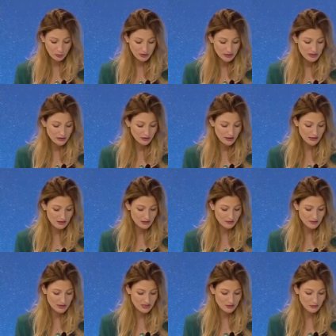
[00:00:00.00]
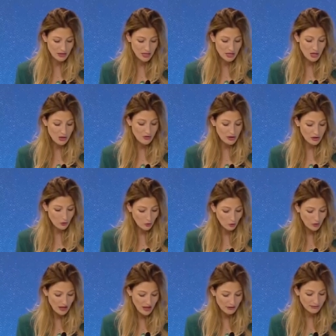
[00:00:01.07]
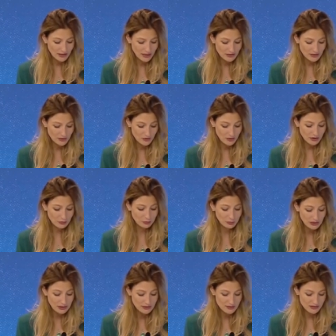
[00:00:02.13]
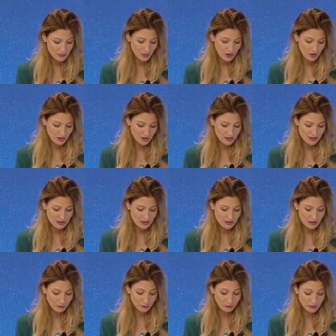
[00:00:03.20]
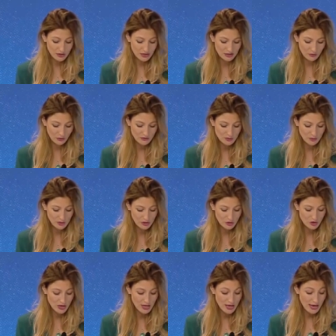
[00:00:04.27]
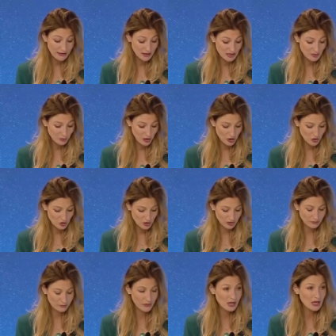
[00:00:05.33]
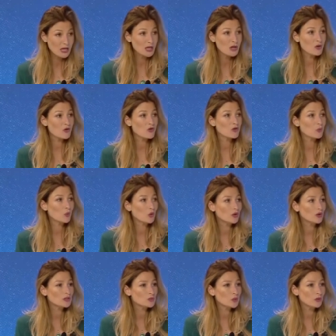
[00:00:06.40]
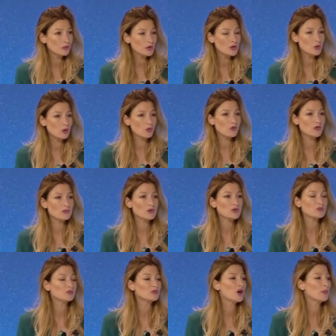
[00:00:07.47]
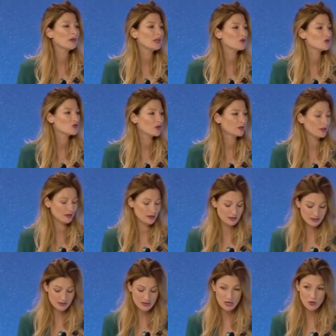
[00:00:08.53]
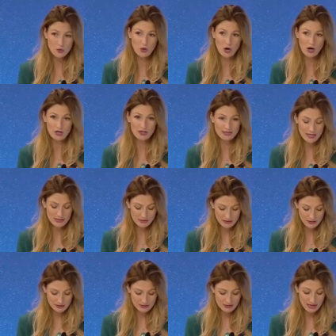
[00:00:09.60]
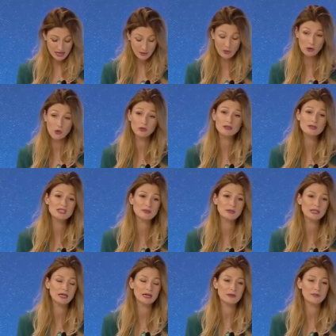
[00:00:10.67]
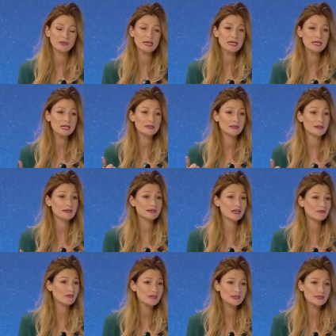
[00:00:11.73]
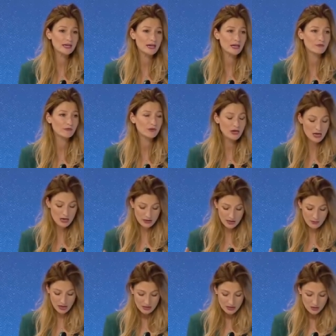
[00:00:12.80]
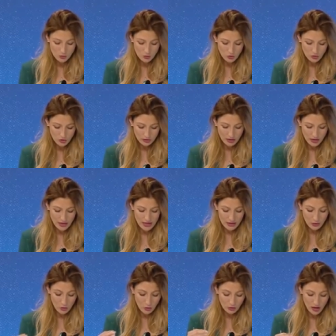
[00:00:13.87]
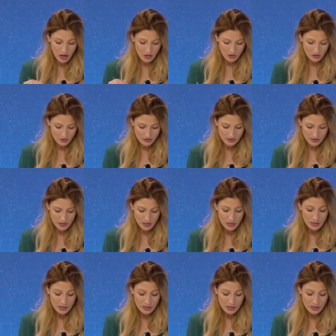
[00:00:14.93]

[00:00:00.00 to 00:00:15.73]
political activism, they all have led to the complete disappearance experiences of freedom of speech and expression. The world will recall the most prominent journalists who are sentenced, like Mykola Semena, Stanislav Aseev, Roman Sushchenko, and all others